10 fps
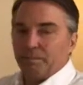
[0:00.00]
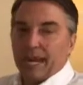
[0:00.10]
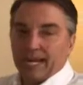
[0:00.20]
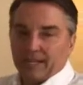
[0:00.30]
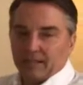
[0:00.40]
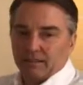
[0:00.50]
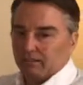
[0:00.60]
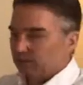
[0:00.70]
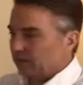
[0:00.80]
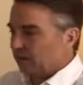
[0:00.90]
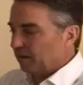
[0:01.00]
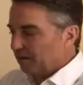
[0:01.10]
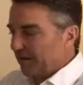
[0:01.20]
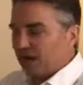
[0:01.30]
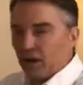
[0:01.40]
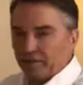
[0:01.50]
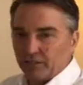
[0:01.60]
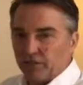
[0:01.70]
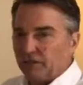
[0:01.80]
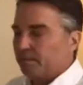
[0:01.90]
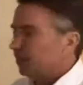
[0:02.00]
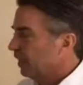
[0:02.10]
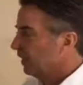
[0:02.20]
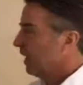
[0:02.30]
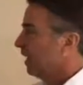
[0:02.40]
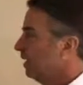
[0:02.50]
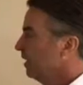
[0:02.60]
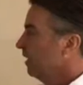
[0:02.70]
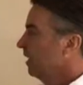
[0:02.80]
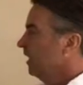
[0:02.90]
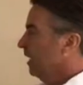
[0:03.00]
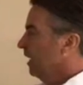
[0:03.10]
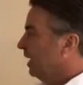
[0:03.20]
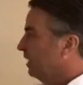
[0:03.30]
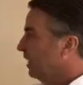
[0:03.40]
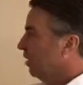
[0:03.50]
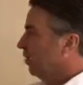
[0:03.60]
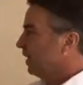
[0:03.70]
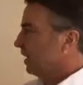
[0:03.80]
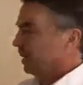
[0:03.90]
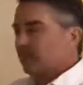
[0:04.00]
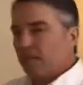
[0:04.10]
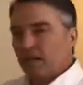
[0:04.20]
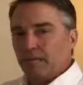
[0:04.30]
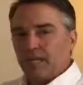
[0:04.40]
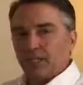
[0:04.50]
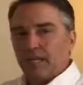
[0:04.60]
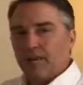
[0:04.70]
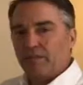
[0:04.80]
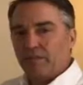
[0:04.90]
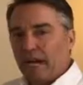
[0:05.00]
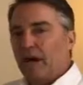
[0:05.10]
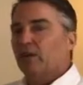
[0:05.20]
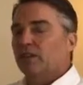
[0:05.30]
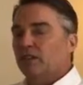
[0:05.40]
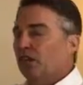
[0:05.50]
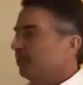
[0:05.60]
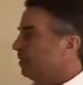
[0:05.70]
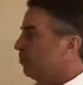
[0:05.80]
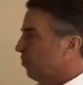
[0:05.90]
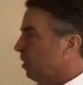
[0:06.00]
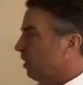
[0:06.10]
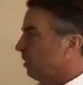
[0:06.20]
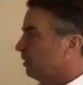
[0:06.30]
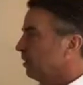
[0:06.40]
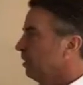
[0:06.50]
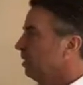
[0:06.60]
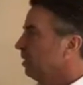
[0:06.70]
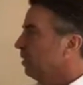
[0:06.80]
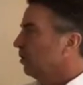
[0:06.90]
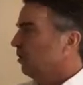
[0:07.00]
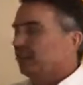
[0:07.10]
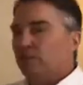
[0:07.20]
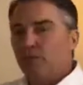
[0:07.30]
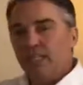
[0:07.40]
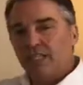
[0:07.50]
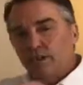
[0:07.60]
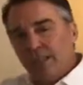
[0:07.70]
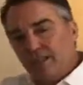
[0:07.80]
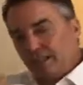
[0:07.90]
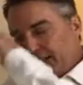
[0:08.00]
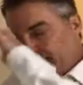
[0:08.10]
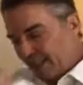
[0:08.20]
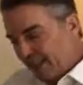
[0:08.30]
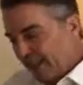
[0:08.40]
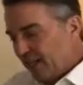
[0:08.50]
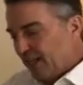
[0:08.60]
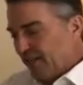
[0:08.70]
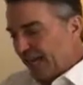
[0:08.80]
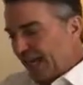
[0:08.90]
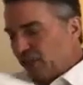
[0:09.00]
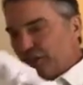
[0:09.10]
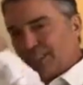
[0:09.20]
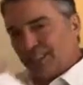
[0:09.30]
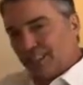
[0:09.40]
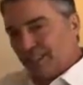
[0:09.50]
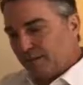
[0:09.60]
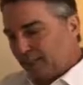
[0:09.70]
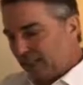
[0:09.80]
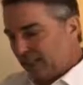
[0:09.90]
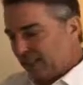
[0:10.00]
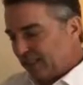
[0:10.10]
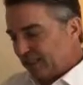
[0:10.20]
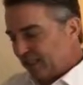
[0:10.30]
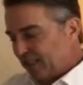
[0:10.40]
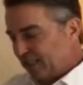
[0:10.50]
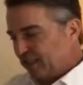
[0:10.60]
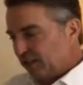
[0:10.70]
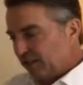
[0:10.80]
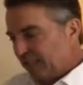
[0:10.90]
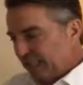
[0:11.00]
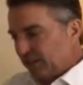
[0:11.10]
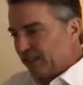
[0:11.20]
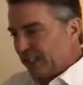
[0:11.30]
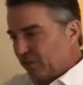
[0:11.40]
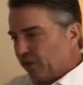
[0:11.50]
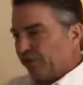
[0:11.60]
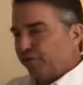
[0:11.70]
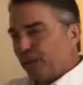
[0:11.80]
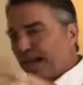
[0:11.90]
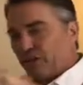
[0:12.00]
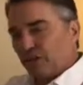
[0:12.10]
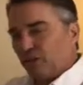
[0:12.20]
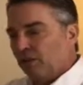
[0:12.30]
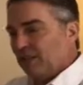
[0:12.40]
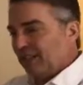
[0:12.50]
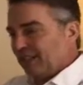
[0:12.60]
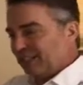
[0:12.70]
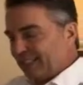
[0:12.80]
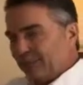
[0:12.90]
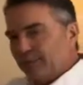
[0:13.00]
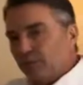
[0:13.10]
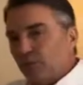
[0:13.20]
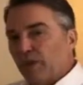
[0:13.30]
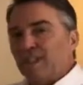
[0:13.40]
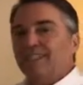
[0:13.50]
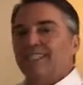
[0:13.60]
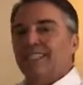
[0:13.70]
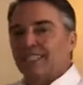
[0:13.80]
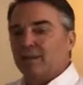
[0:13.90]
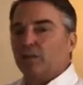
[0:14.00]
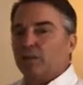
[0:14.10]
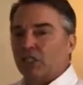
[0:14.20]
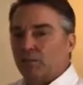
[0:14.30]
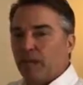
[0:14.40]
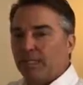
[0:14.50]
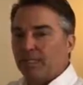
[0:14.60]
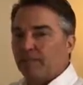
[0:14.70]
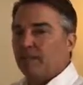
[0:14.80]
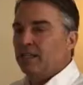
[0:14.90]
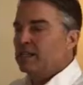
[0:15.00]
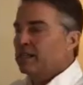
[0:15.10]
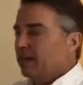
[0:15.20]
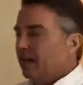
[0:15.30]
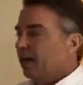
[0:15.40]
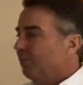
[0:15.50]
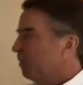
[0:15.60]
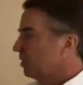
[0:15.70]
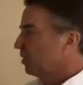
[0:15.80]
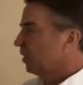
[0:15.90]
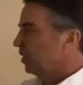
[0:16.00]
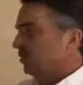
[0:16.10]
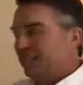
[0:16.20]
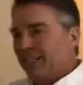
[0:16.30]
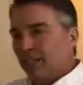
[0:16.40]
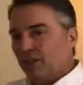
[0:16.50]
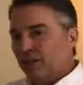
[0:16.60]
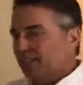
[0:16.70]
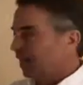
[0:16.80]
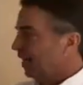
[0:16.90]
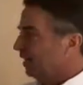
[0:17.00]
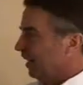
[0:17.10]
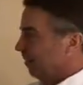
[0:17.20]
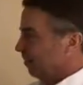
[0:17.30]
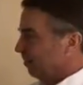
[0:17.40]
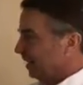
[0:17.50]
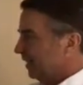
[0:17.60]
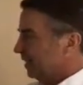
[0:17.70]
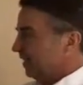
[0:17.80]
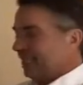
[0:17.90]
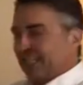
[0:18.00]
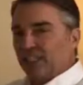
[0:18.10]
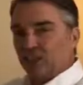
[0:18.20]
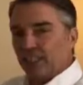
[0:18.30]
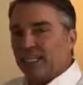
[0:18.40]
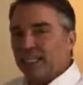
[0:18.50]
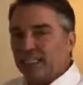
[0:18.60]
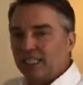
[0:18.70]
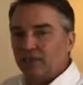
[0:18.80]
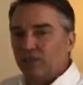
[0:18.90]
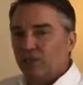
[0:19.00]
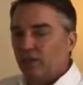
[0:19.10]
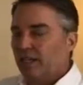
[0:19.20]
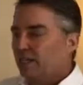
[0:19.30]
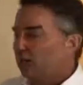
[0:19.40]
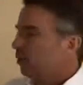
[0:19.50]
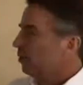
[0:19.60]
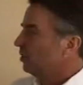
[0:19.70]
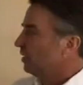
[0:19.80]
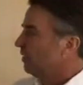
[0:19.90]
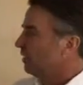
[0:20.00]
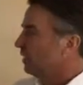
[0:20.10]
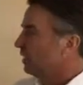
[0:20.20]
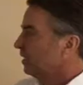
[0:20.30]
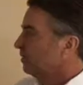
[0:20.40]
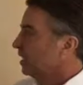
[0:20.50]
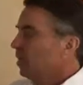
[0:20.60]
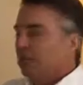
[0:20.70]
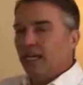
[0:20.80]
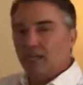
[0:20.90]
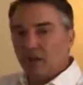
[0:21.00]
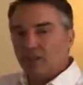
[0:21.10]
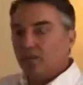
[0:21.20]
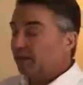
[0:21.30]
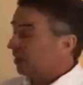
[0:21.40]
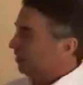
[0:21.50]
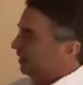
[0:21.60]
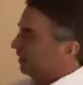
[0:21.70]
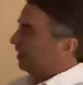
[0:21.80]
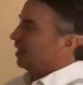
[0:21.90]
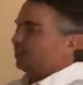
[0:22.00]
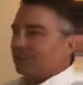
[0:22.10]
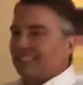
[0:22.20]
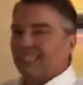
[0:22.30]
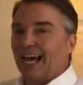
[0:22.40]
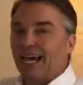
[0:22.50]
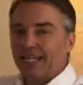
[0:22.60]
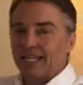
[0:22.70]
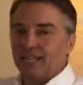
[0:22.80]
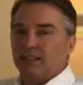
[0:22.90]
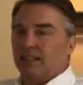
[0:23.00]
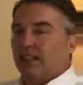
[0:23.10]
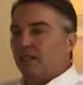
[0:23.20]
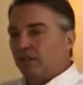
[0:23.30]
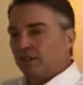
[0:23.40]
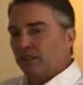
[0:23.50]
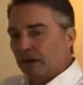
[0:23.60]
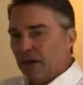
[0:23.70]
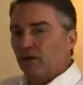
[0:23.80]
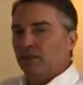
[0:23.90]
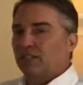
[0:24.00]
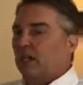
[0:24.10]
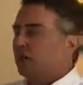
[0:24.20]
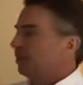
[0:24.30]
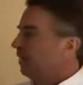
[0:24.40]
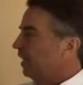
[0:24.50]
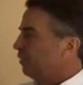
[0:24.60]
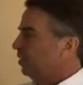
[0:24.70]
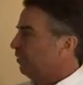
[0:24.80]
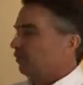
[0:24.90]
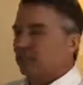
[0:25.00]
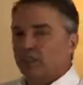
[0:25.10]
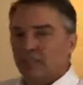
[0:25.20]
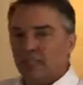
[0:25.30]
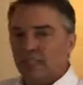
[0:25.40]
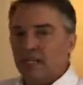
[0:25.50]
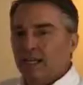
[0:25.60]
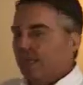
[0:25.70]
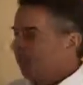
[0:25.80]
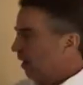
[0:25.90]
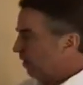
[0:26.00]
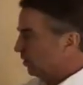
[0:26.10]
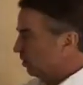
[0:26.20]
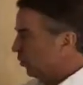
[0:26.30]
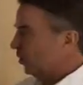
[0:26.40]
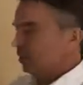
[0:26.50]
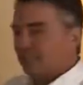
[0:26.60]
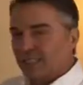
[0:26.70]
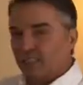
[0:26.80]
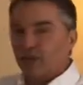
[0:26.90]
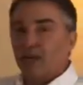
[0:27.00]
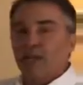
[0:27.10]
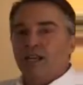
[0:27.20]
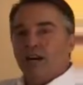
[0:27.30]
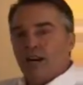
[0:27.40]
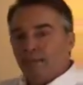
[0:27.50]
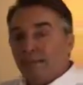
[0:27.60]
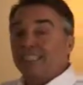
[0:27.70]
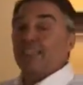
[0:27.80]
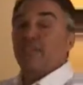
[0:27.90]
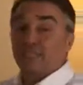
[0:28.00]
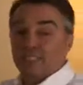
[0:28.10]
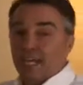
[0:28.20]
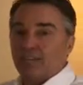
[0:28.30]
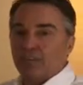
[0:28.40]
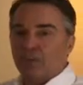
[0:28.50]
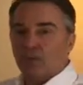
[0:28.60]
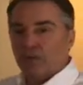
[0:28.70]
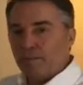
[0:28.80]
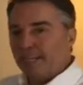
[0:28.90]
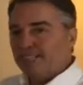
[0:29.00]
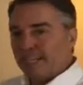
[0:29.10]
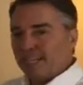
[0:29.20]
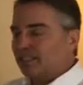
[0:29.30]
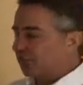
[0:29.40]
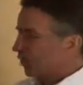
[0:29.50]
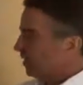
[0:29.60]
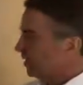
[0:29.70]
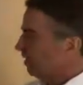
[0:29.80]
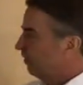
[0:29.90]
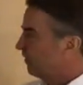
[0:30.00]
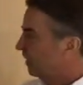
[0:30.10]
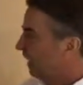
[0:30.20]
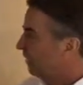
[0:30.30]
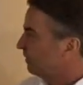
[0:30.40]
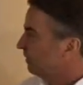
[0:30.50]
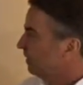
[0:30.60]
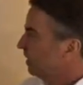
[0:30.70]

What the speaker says: bank a bank office or something like that. And then all the way down to the bottom to actually having power autonomous products. Right, so you have to think of energy systems in this self-similar fractal systems within systems perspective, so that you can begin to understand and begin to see the interlinkages between those different systems. And it also can begin to think of designing power autonomy, energy efficiency, power storage, etc., at different scales, where it makes sense for these different scales.